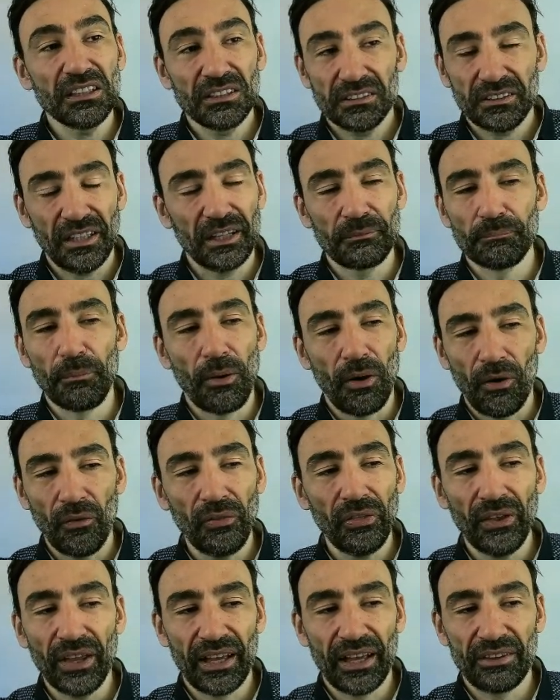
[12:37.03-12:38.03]
they
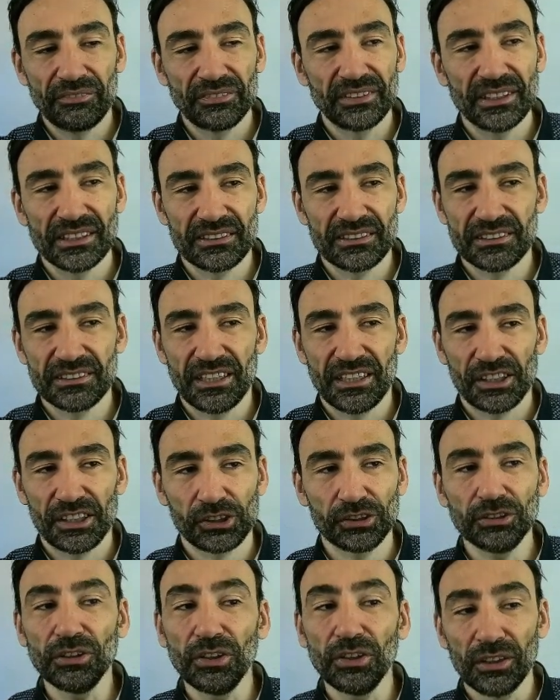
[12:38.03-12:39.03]
both have this
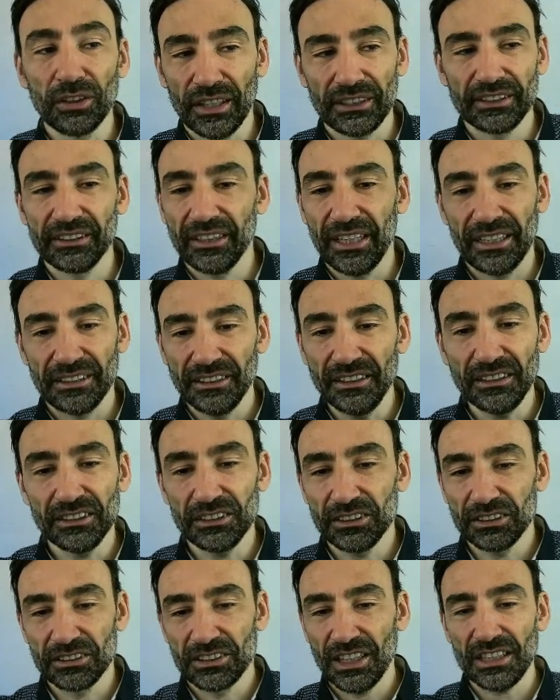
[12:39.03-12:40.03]
transaction already ready,
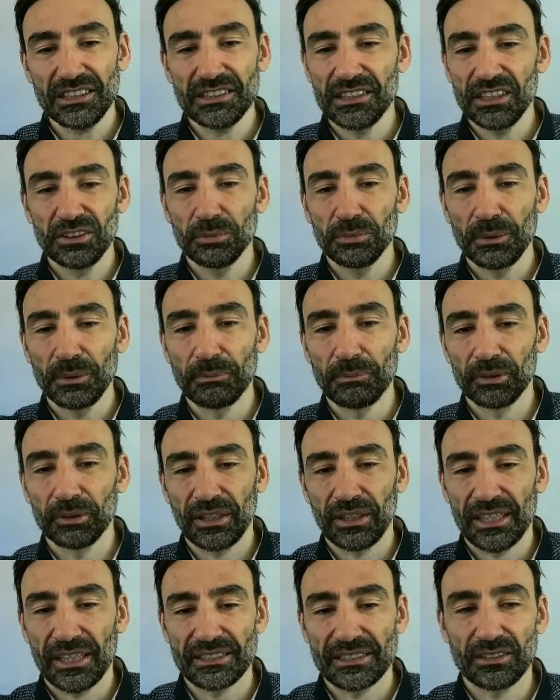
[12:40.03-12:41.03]
just need to be
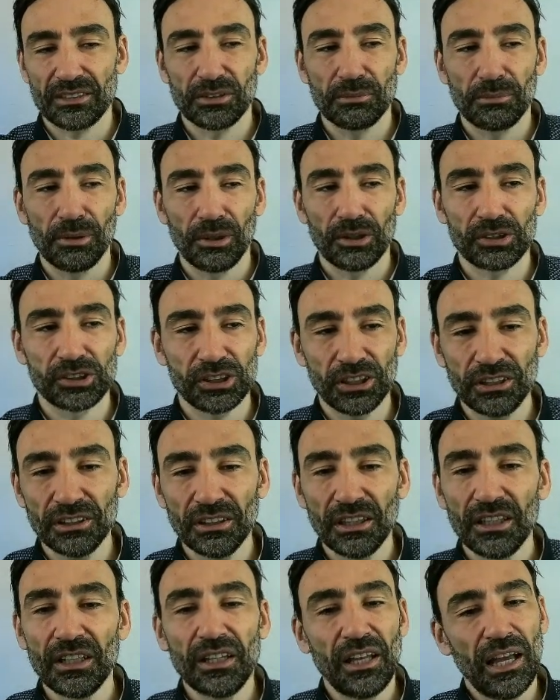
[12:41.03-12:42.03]
broadcasted on the blockchain,
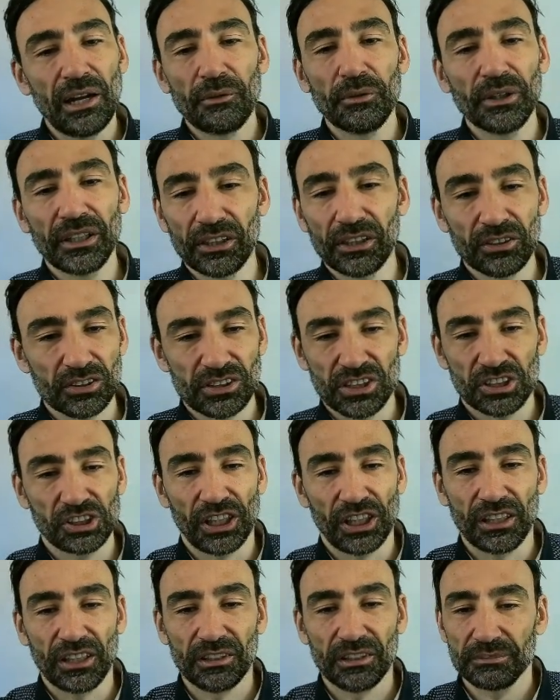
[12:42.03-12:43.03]
and will close the
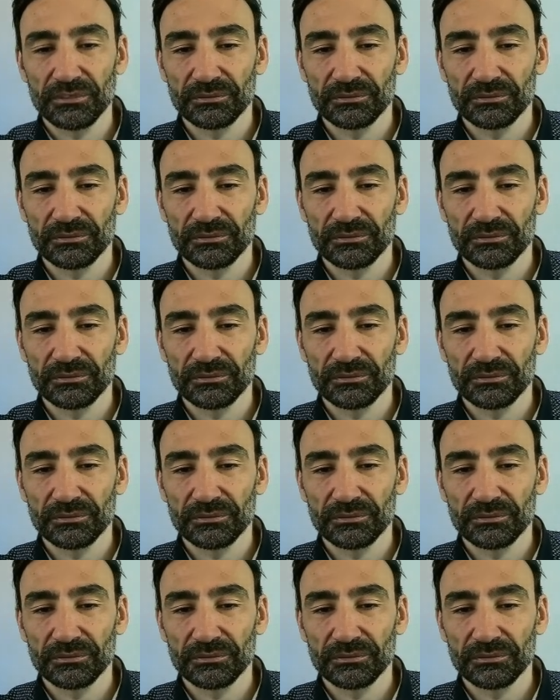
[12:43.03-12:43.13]
channel.